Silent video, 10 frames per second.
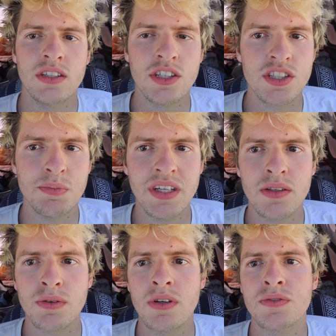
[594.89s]
The
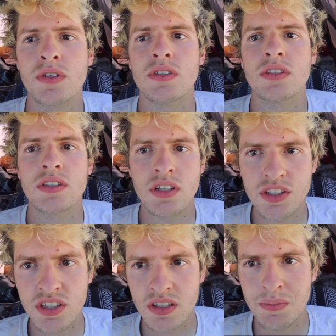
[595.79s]
Smith River is
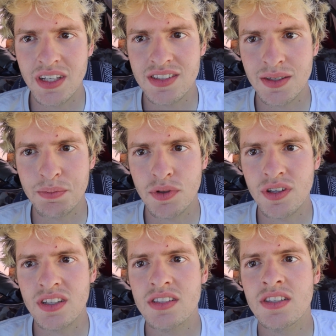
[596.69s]
such an amazing
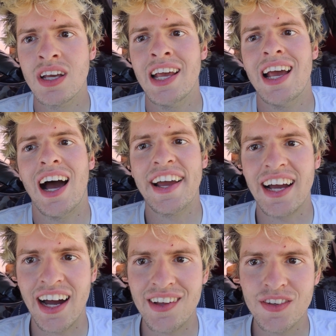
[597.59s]
place. I
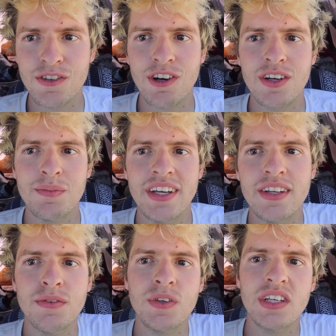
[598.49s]
highly recommend,
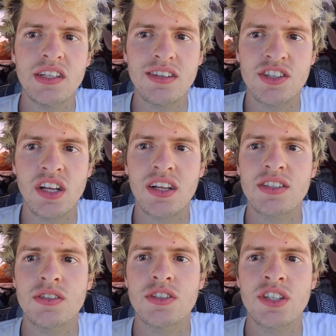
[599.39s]
if you get the
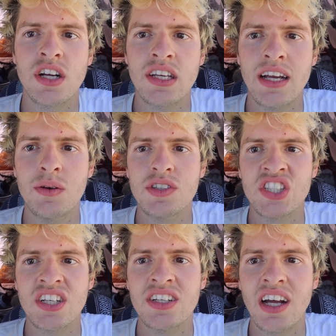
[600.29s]
chance, to check out
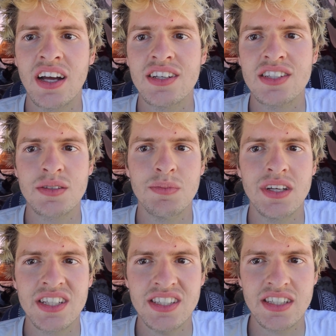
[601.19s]
Jedediah
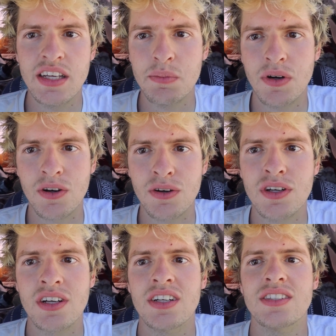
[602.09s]
Smith State
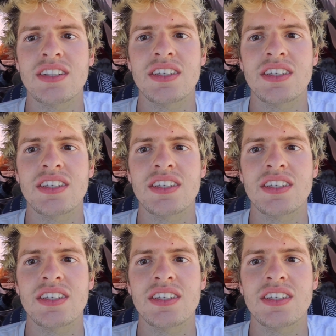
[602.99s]
Park, because